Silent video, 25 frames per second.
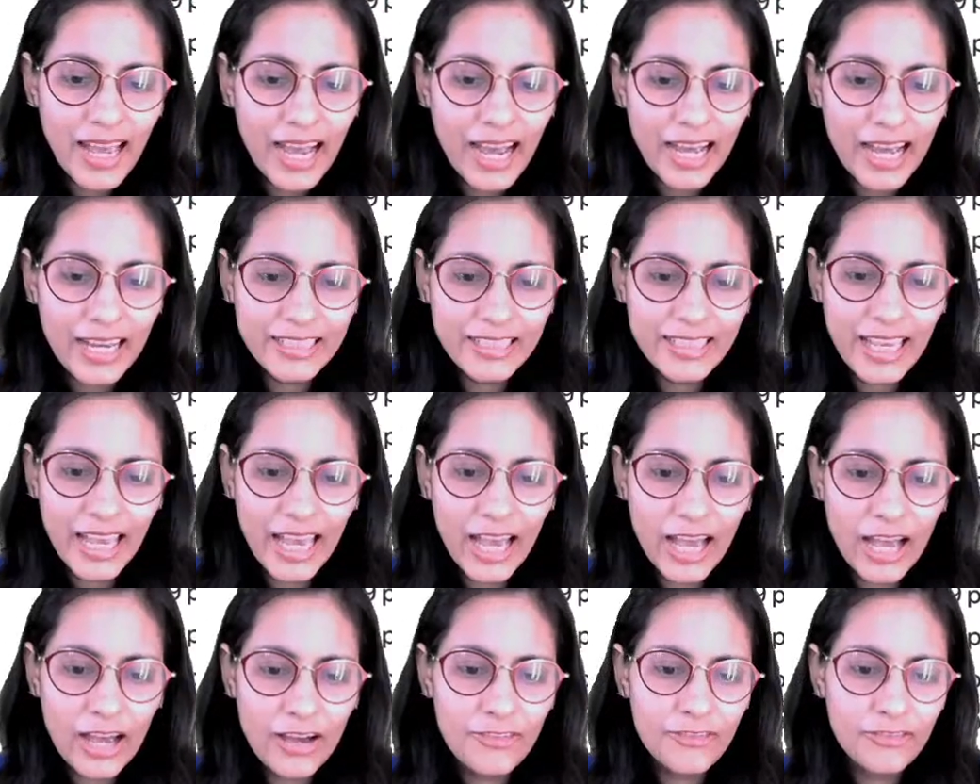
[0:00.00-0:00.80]
I
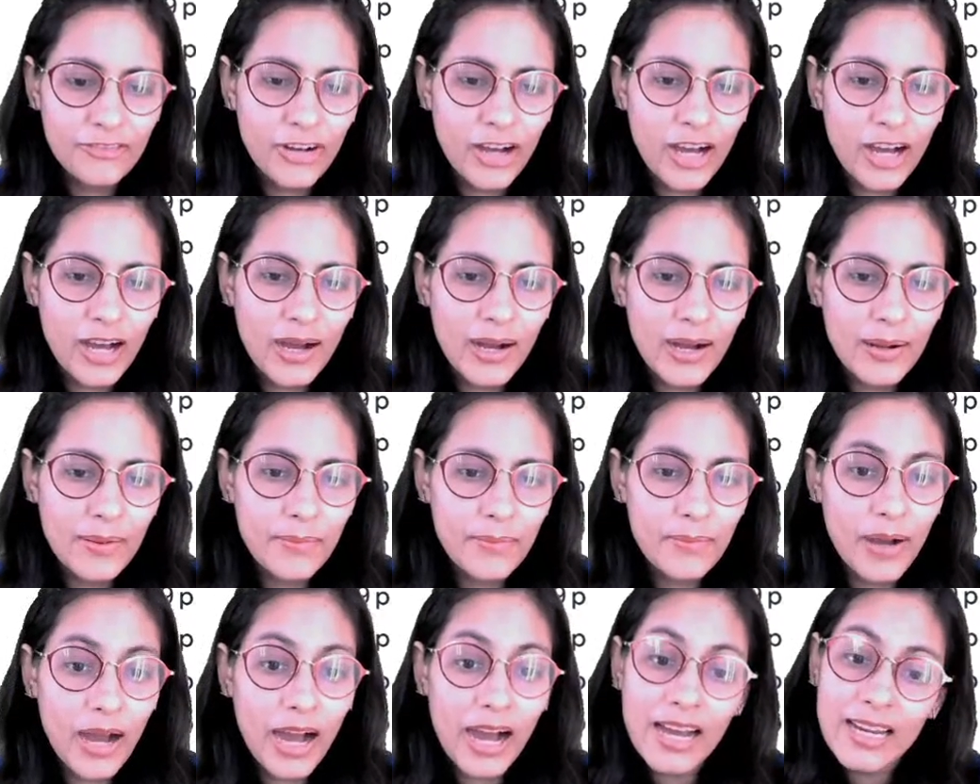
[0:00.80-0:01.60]
have
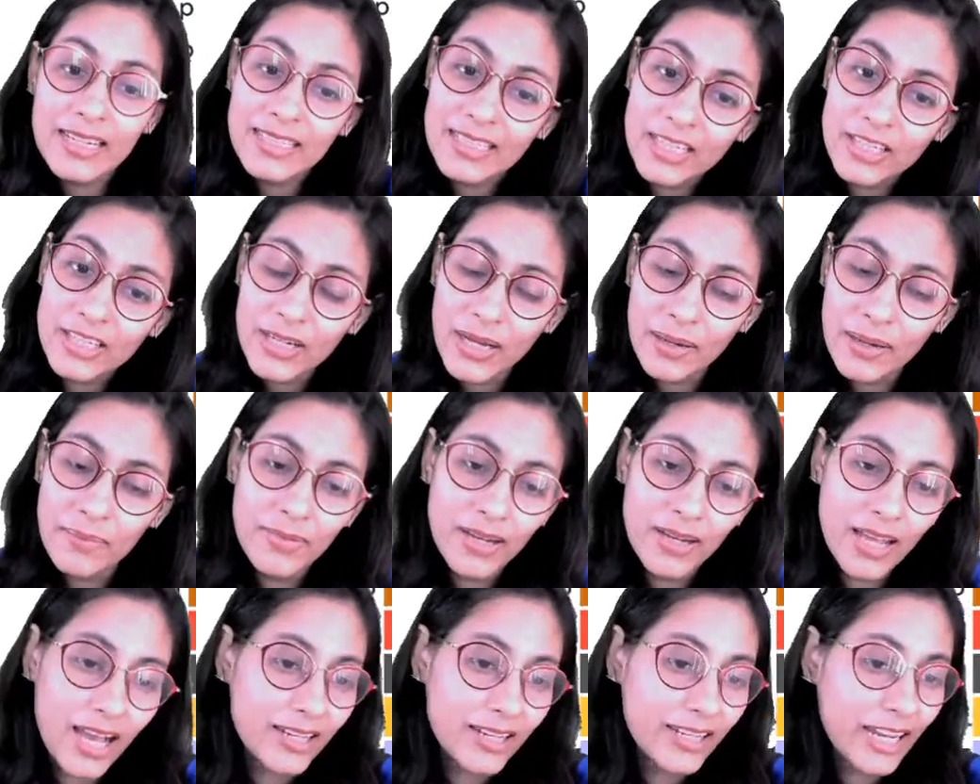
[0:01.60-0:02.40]
Ardent
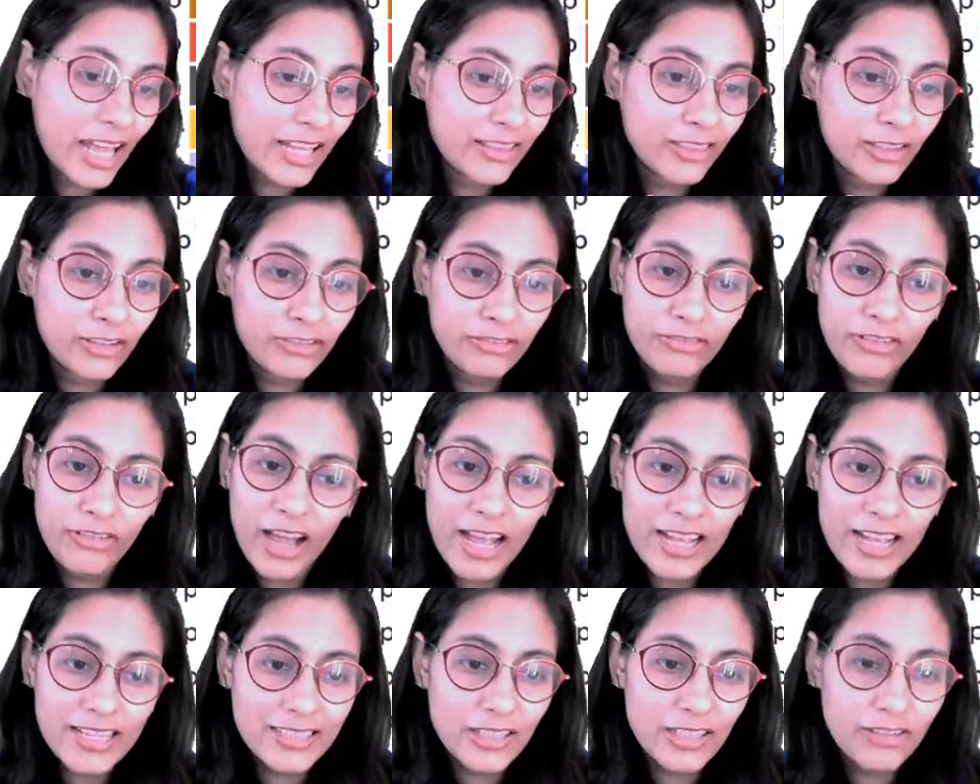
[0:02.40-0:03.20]
Amlan
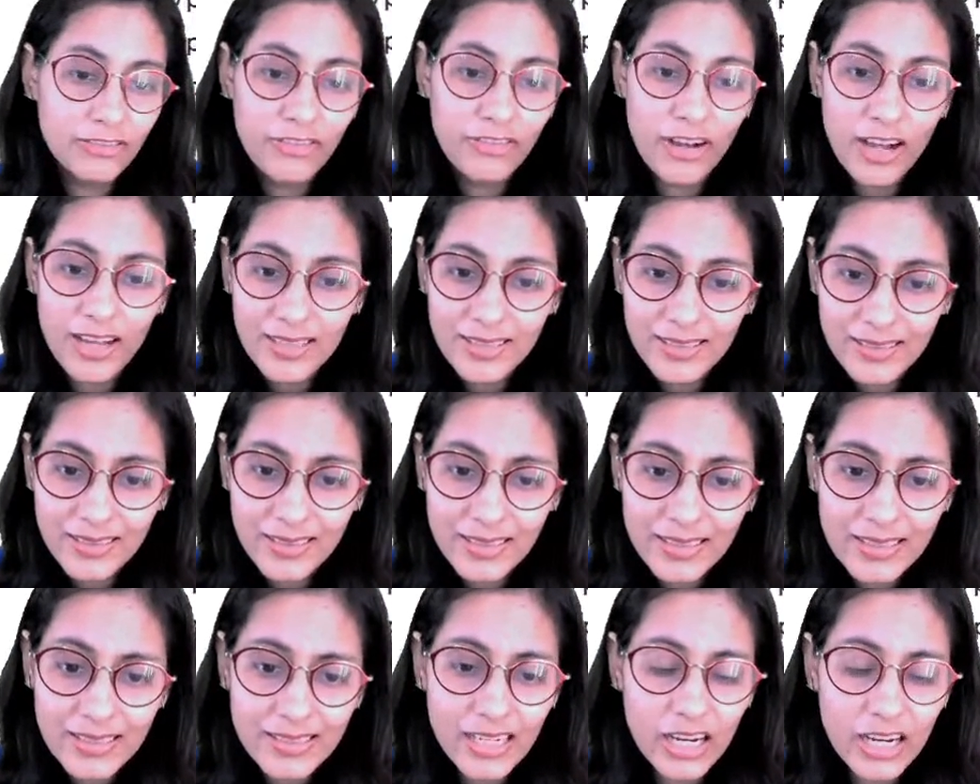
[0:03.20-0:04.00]
as the
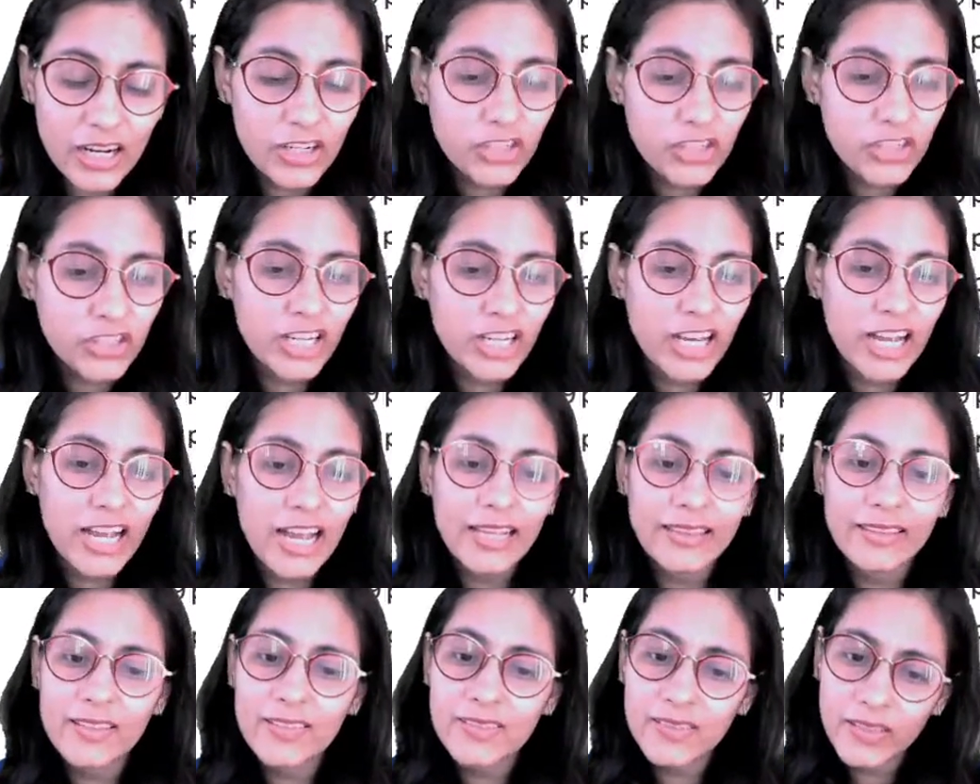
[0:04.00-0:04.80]
fastest, Arshia
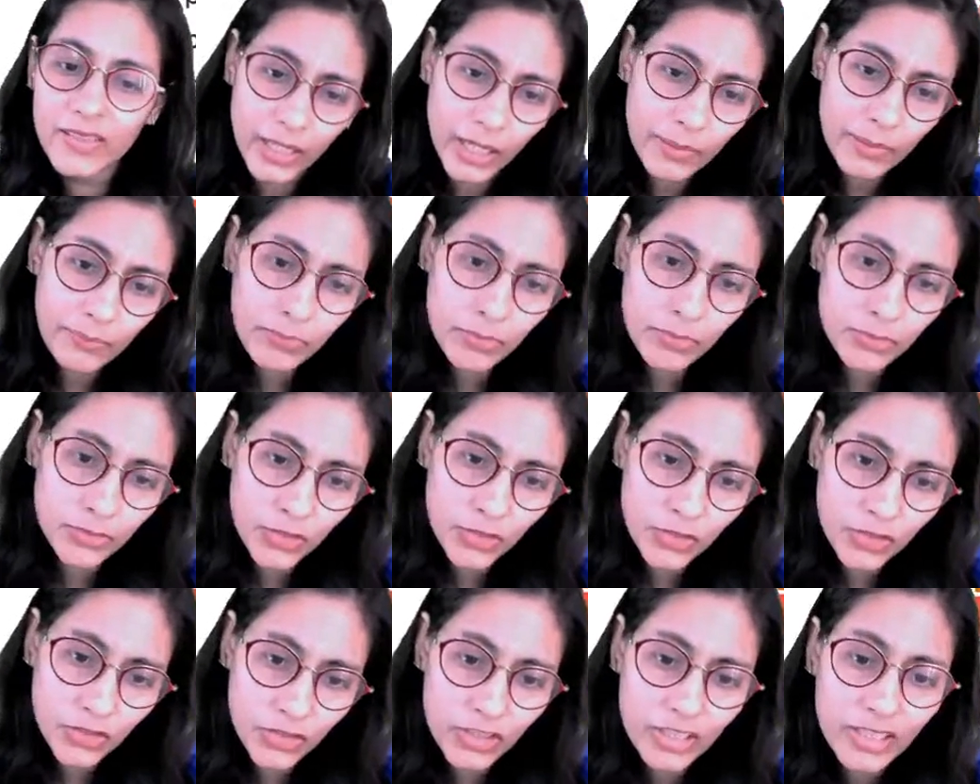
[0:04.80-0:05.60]
at the second
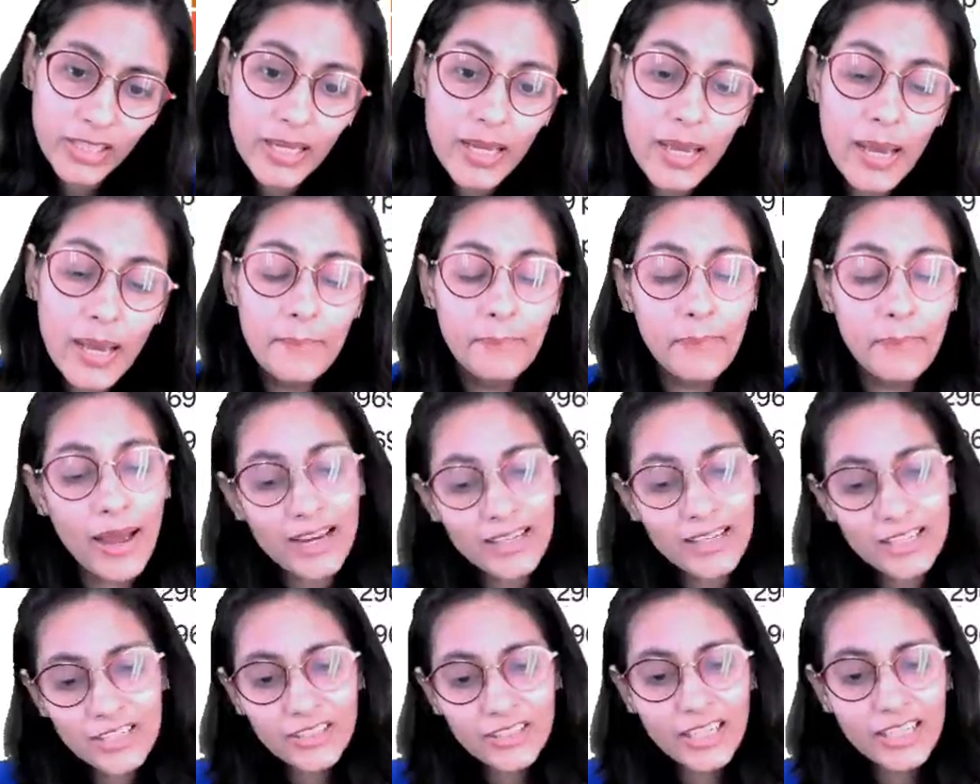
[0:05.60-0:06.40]
position,
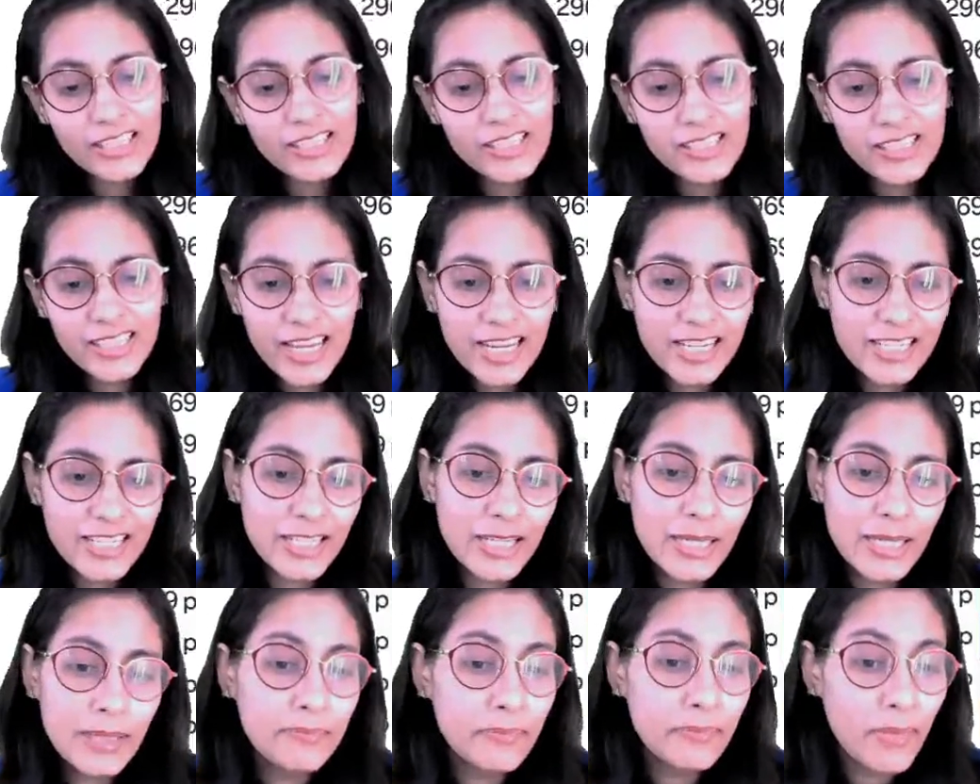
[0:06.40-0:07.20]
Passionate
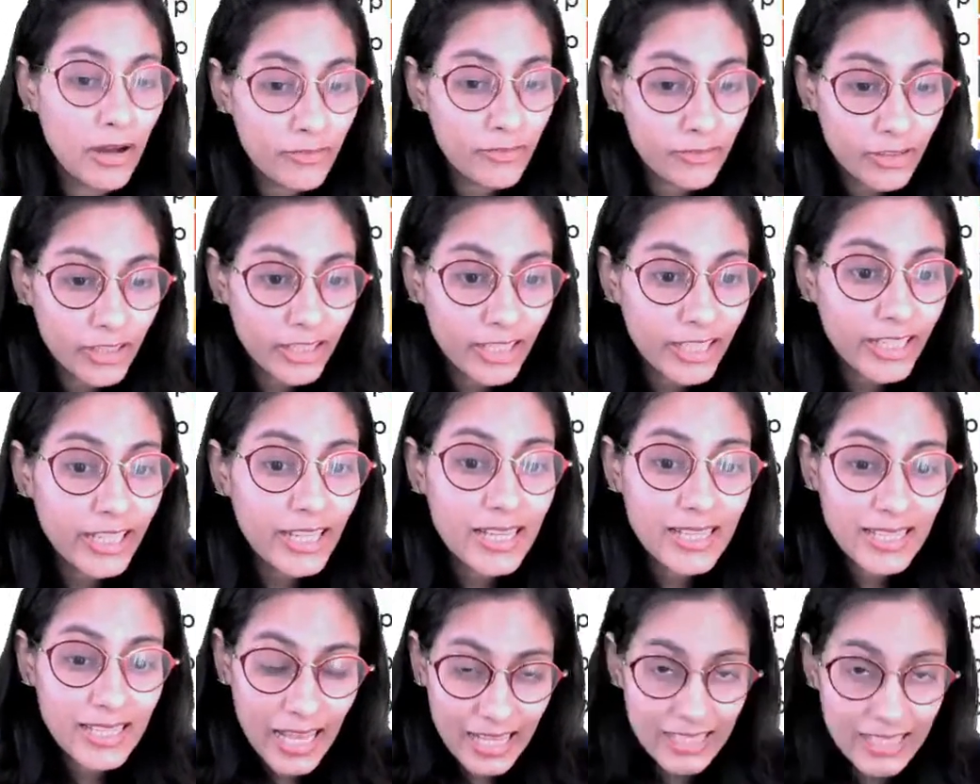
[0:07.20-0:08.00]
Teddy, Pavani
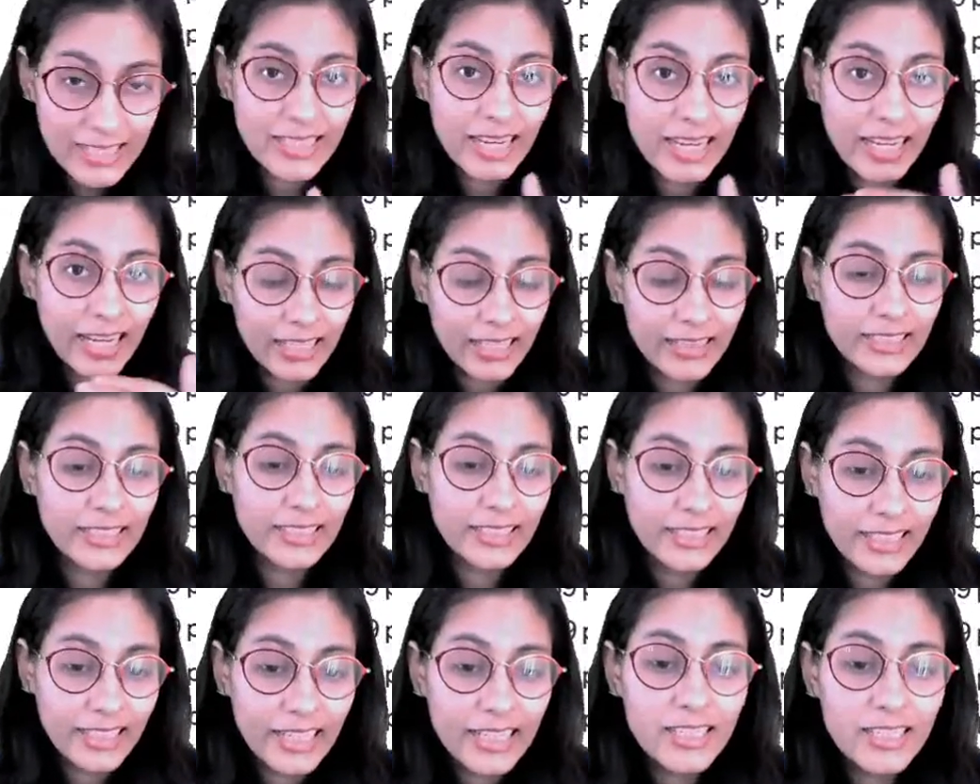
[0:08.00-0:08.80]
has taken the
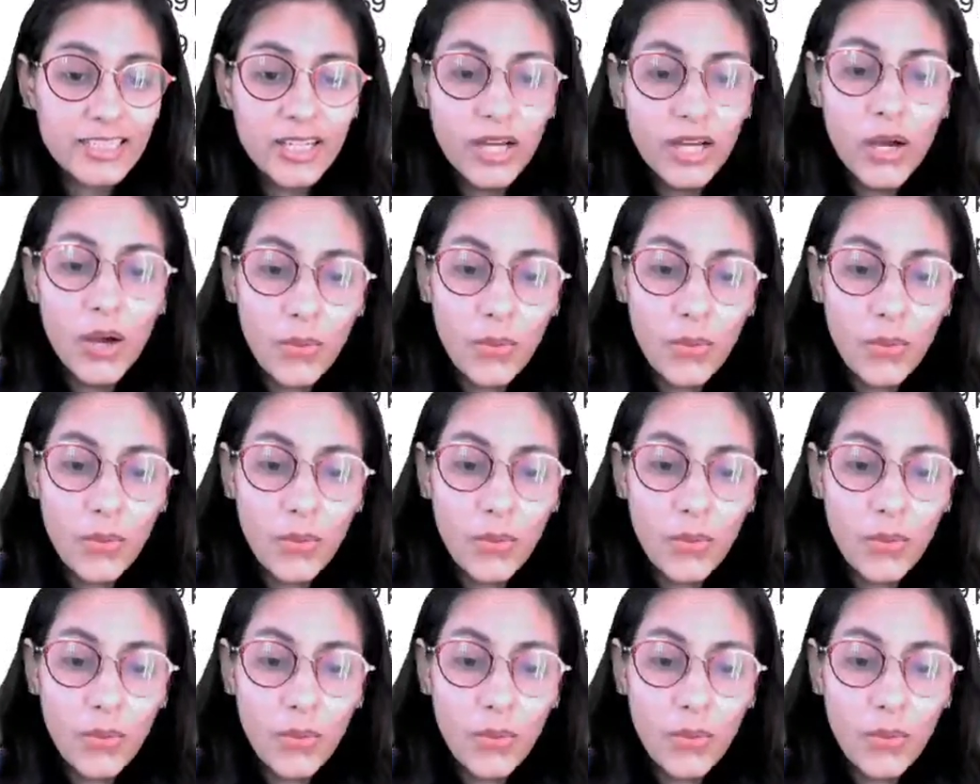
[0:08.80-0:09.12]
lead.